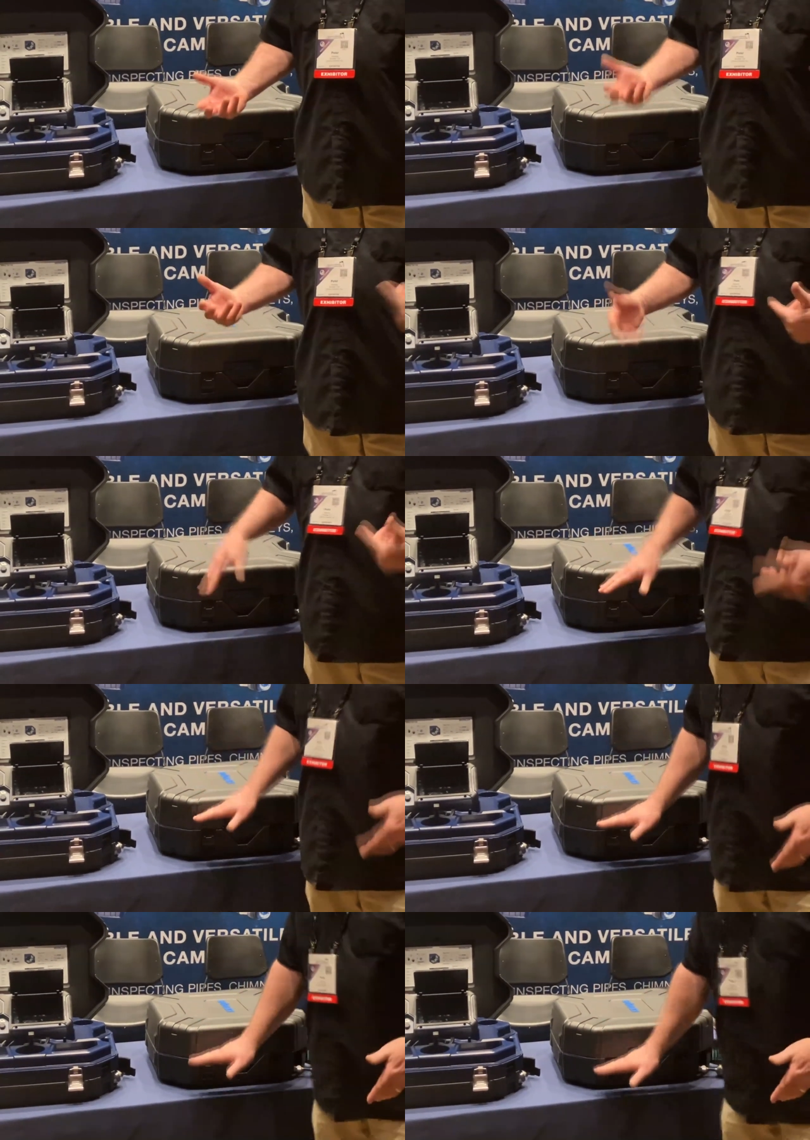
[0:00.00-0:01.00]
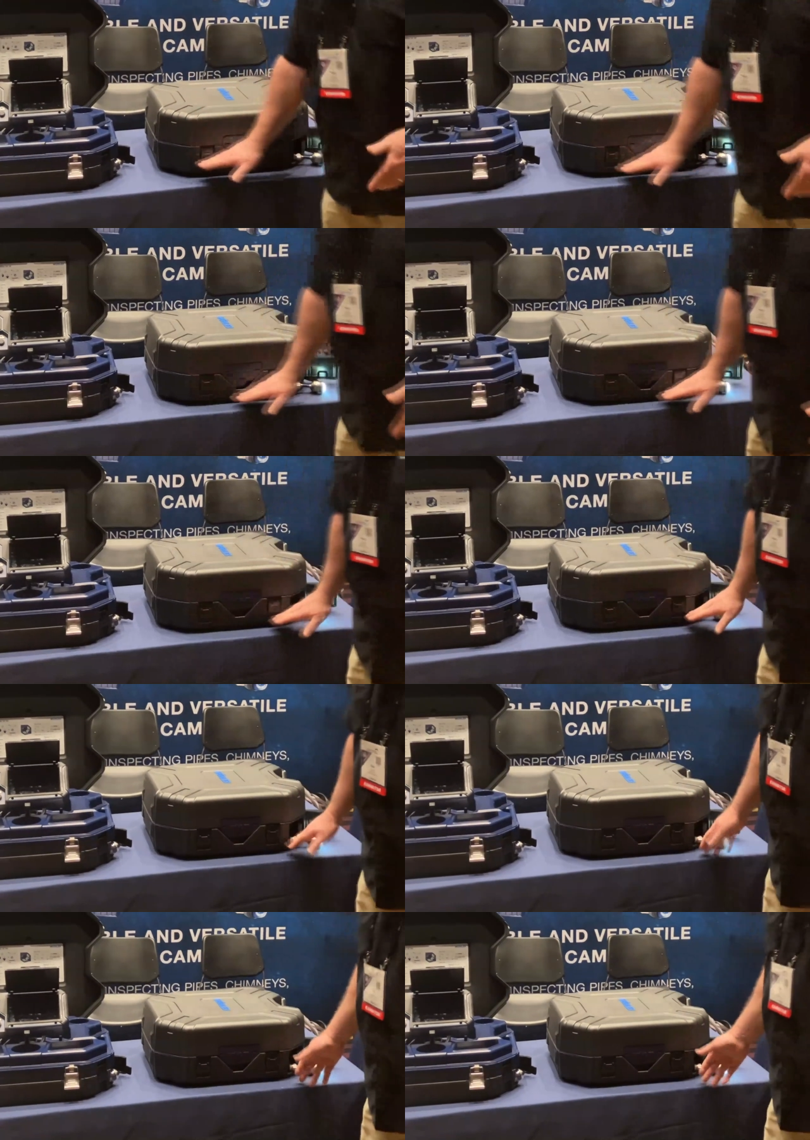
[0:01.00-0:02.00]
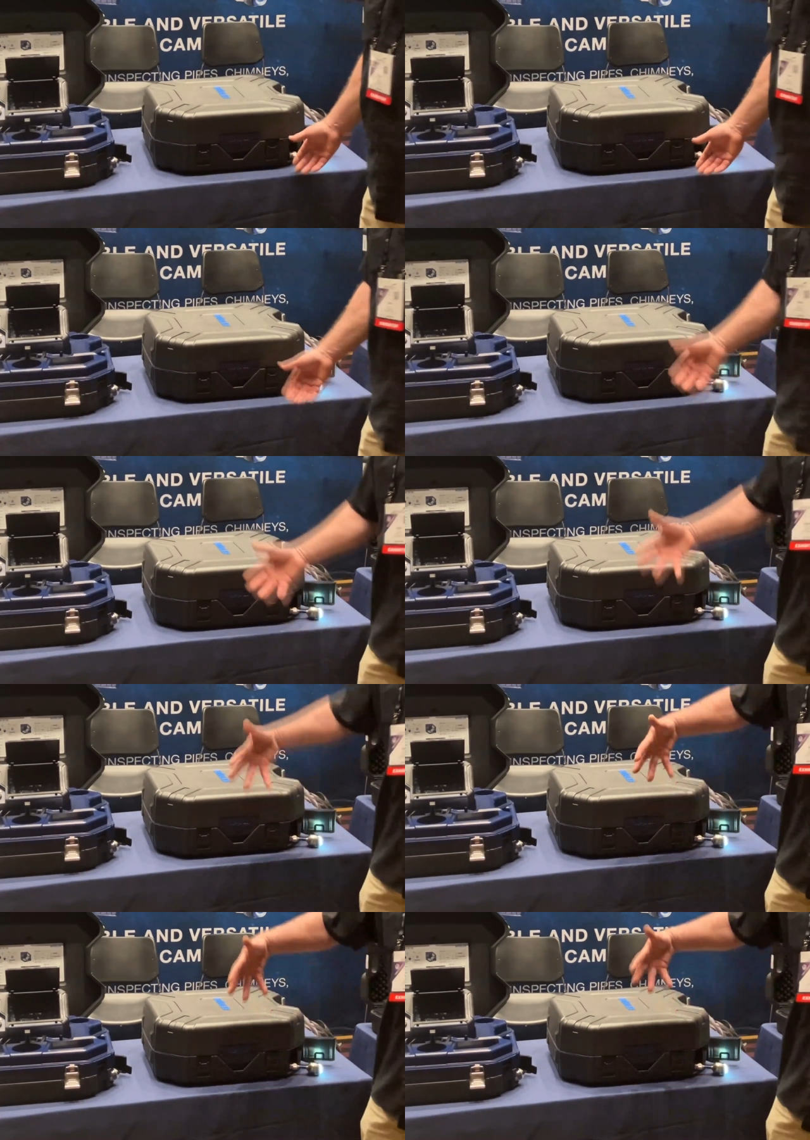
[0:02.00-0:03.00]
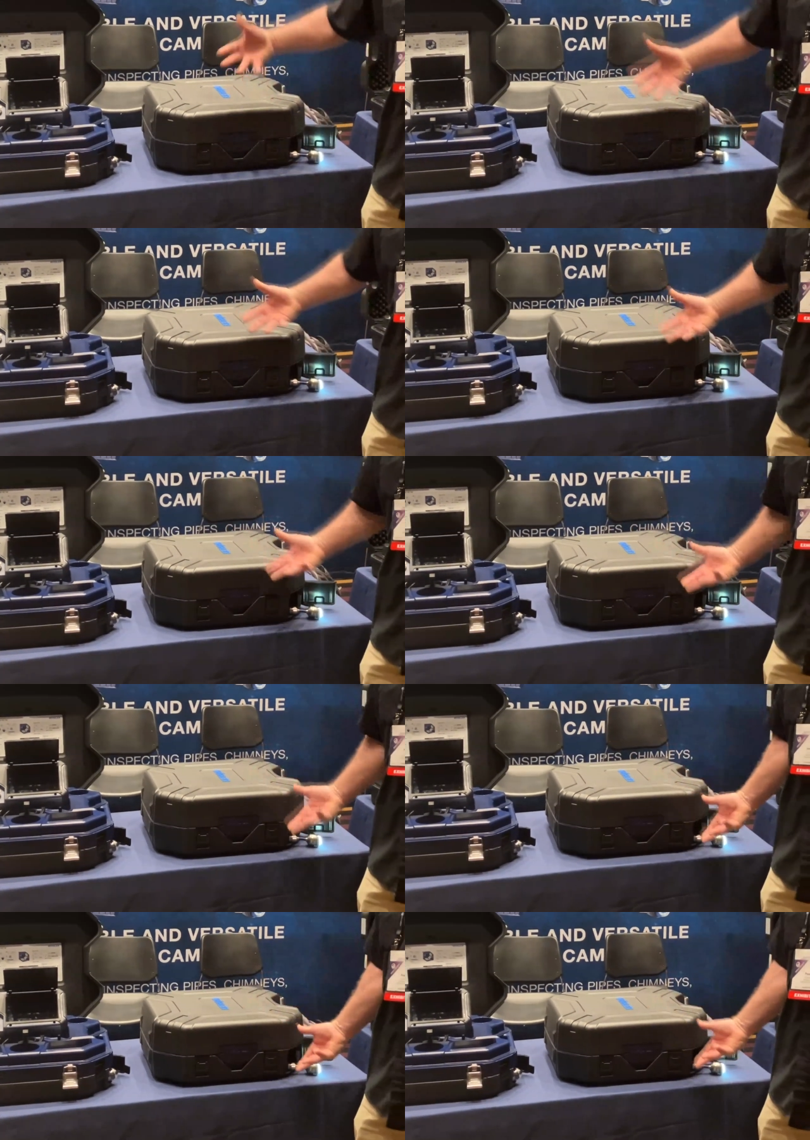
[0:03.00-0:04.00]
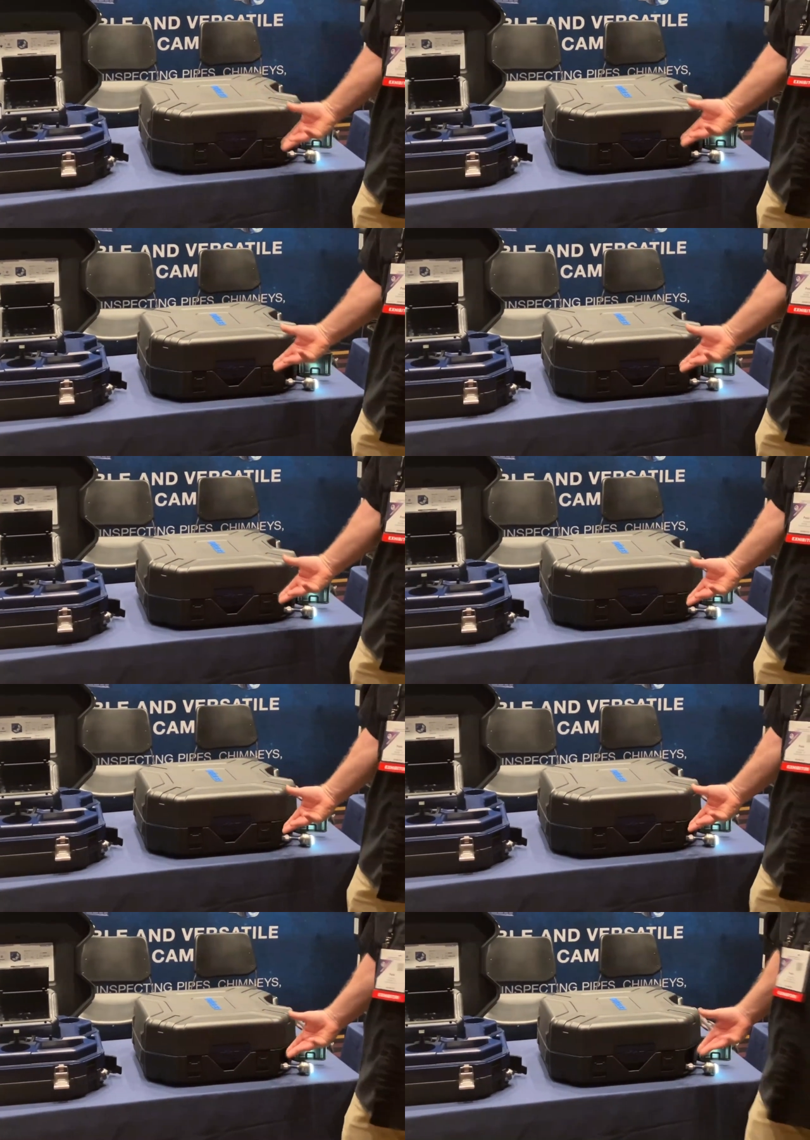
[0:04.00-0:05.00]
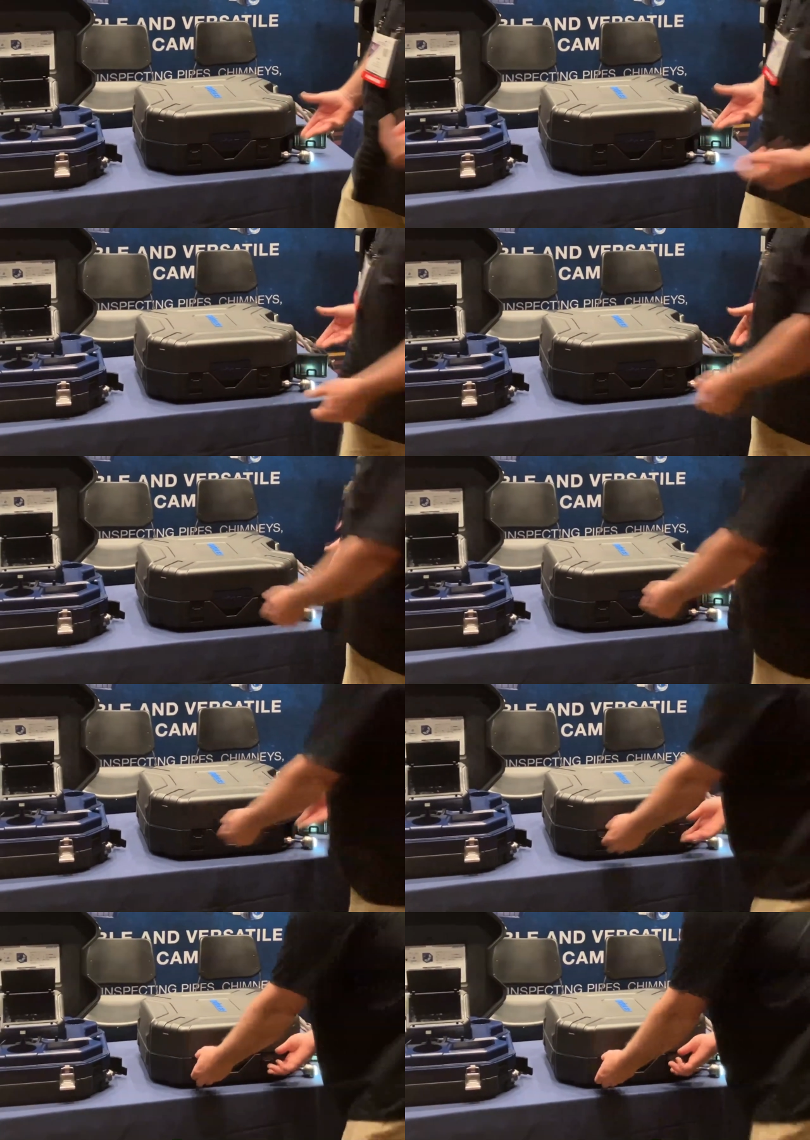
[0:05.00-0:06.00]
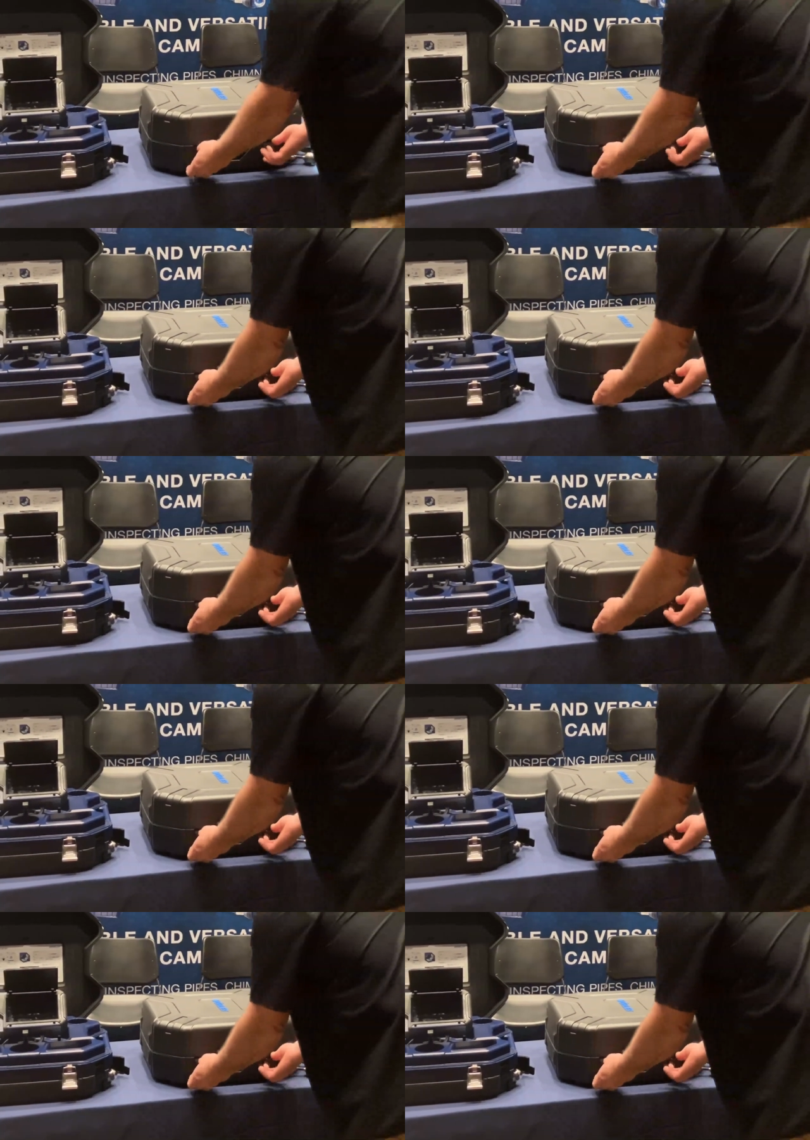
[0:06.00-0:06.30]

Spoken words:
Nobody's mouth can be seen.